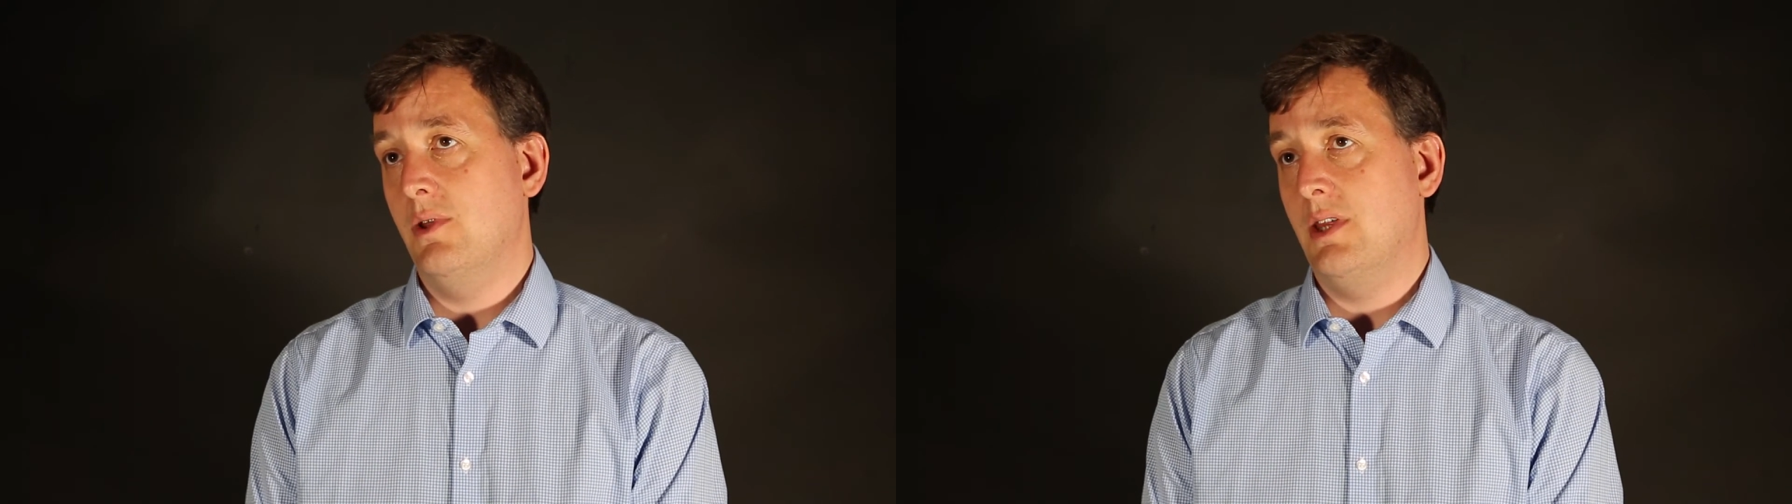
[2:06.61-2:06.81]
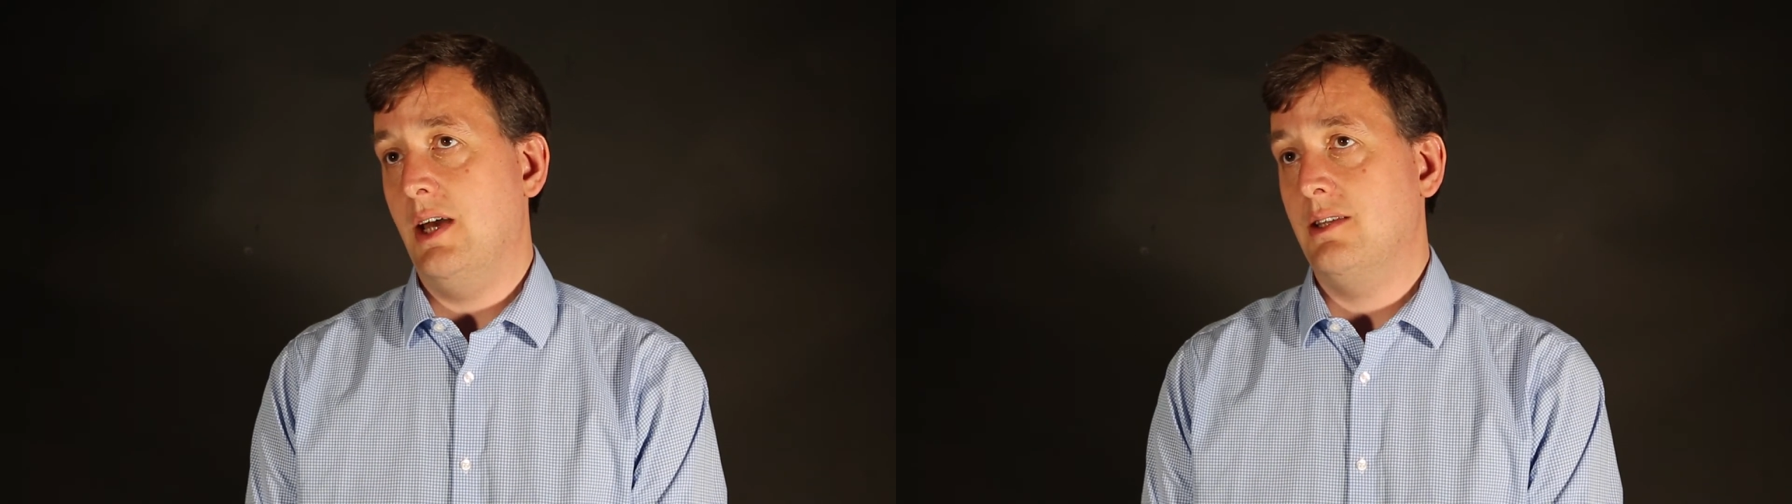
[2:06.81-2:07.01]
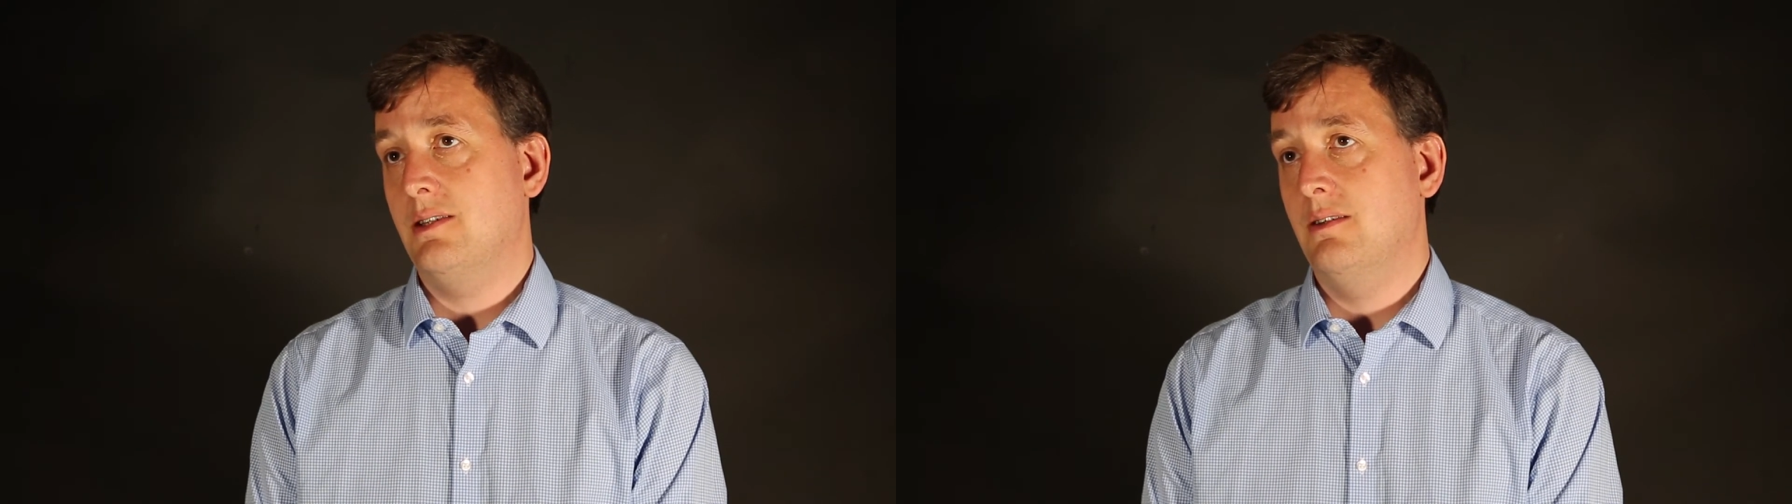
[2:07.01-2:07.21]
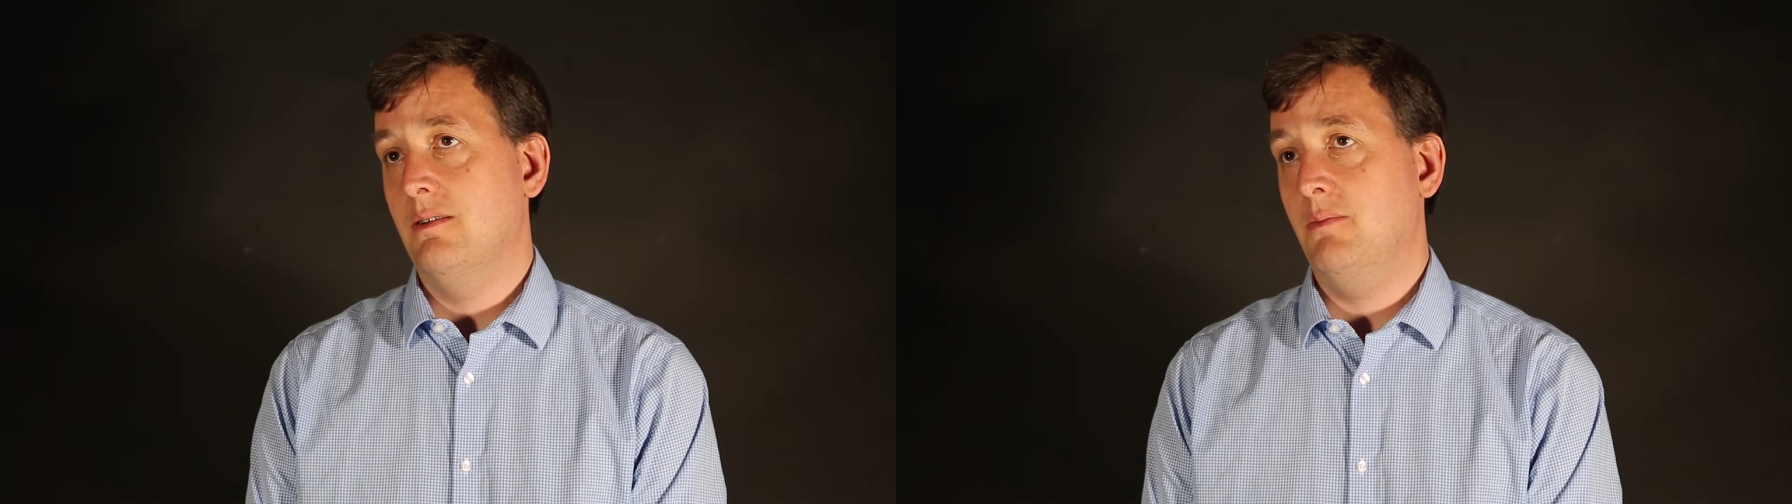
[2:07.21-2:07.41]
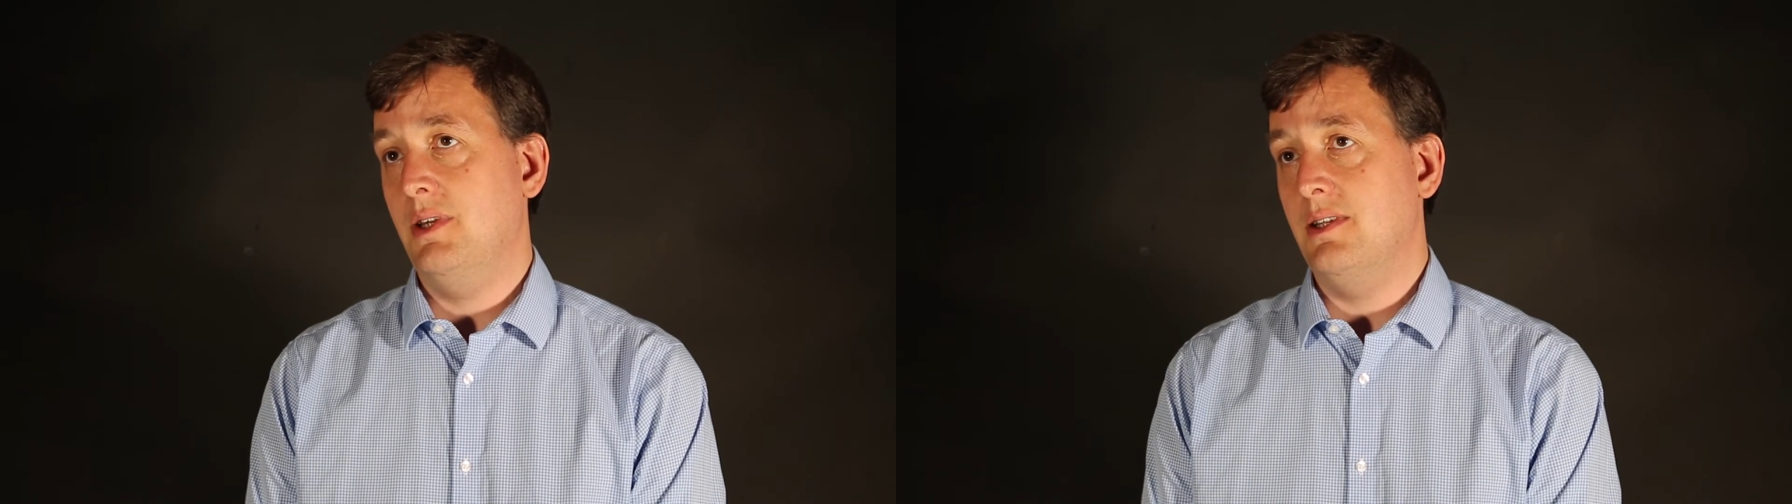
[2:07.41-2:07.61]
with that
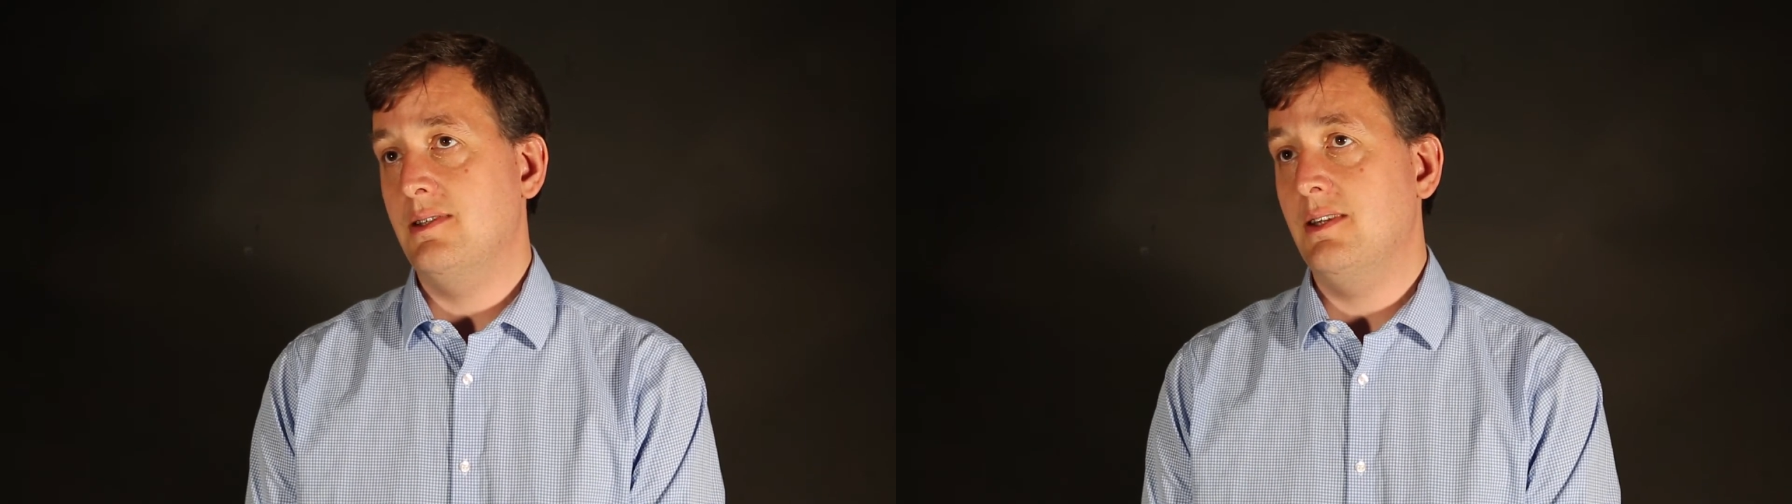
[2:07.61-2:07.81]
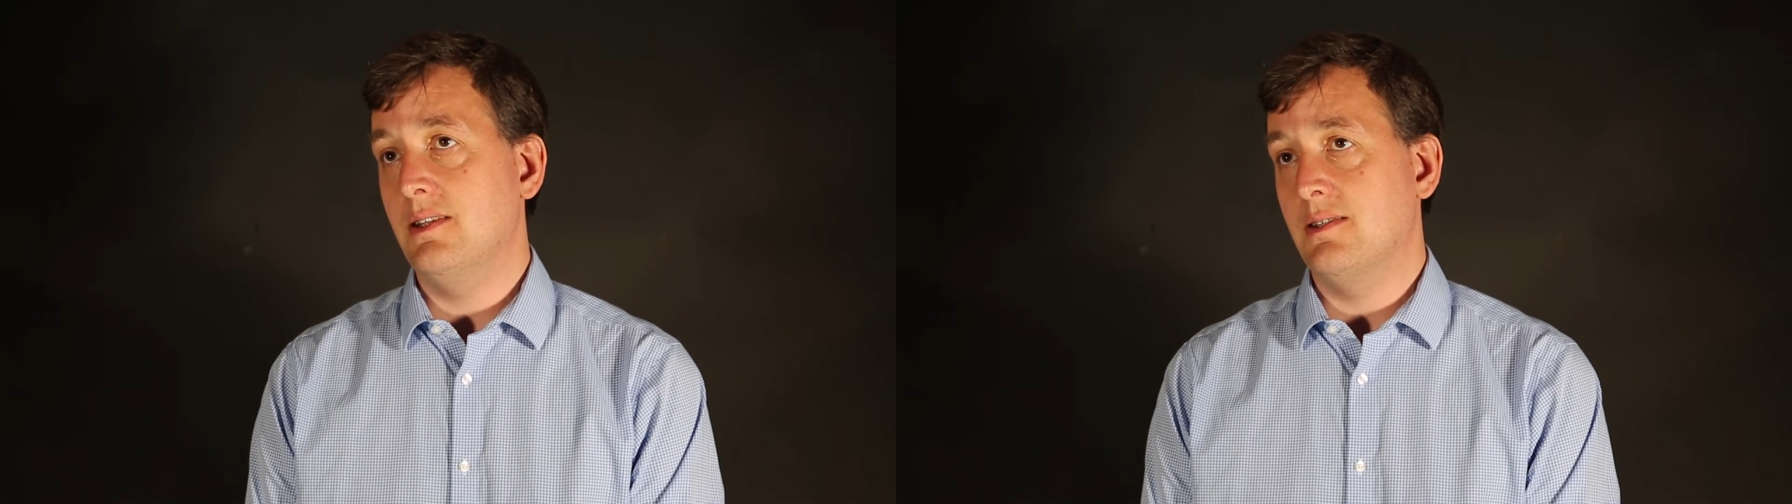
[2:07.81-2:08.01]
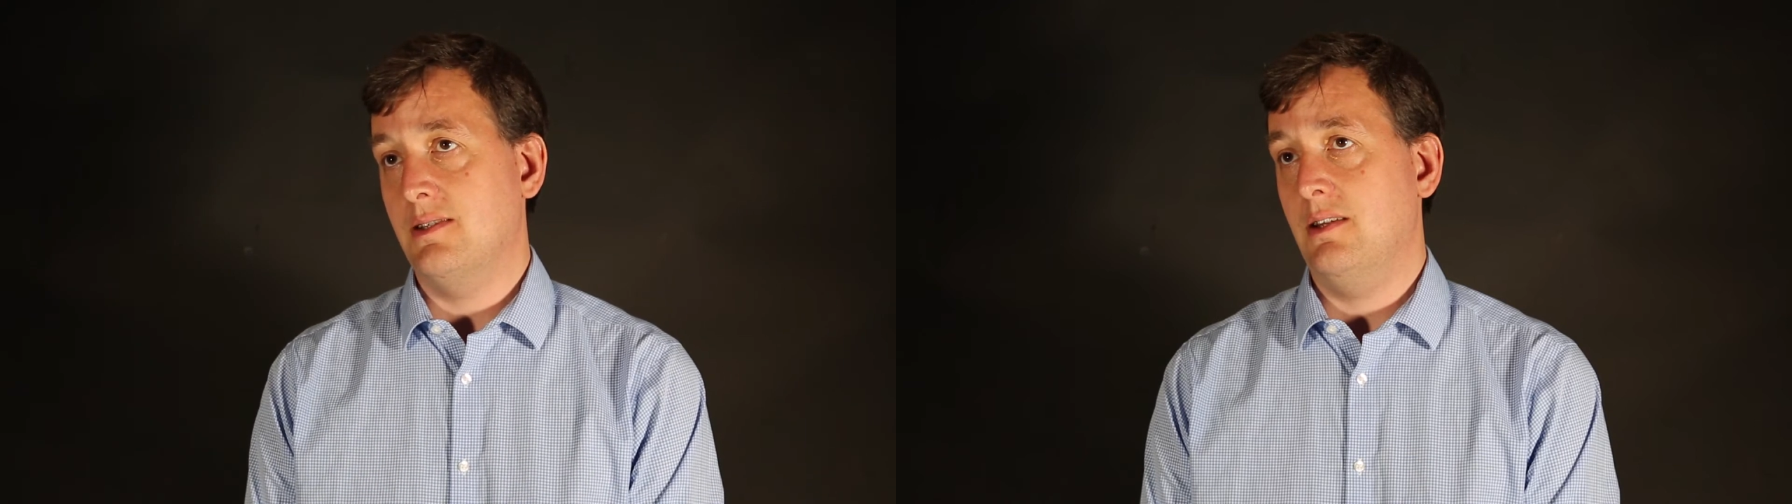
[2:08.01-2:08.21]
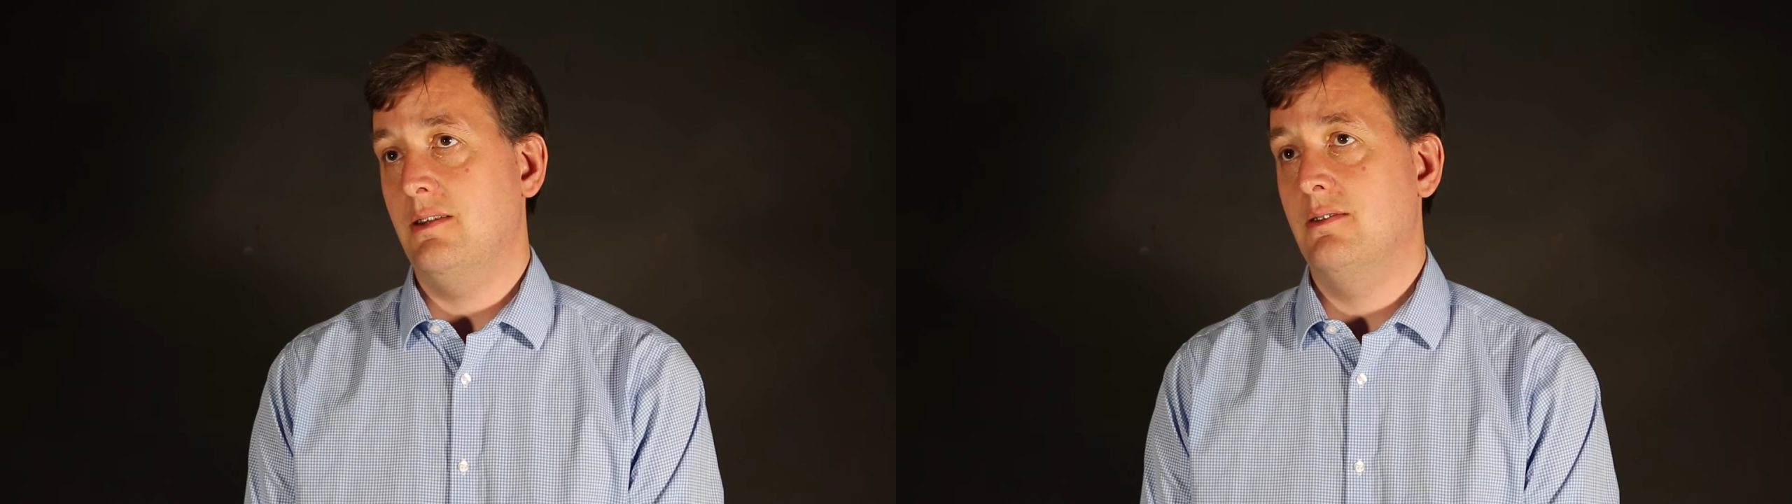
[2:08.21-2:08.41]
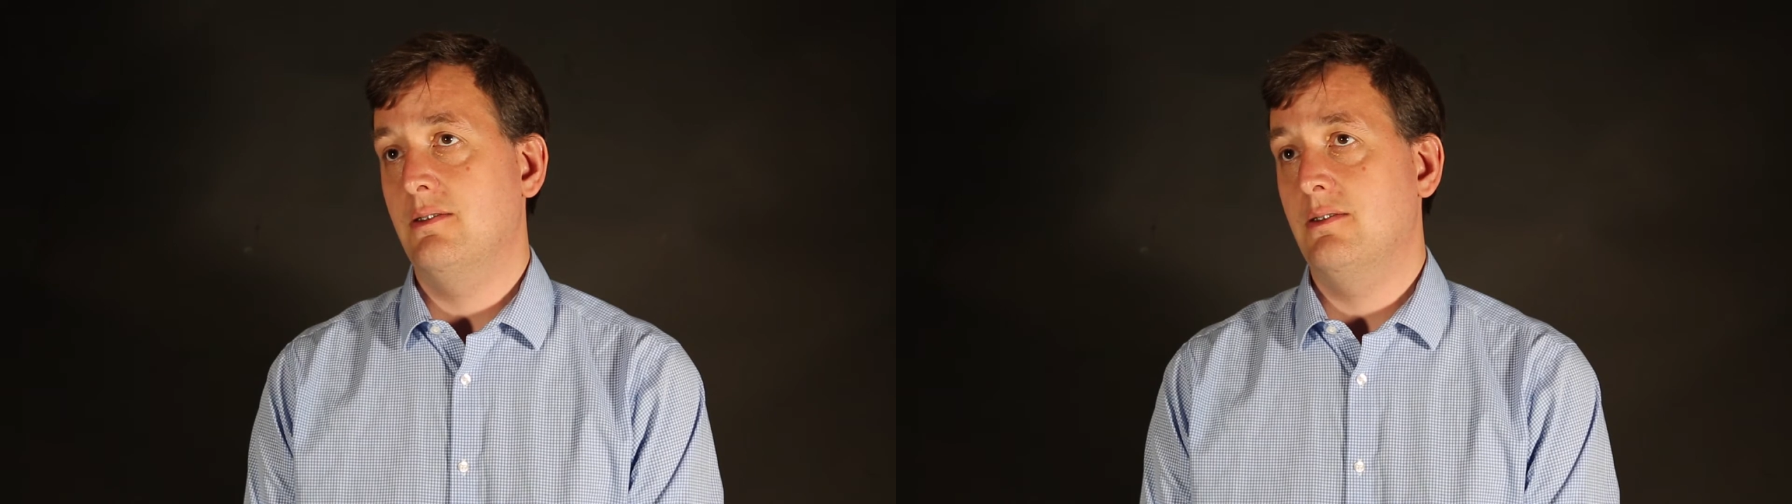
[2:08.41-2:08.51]
PC instead,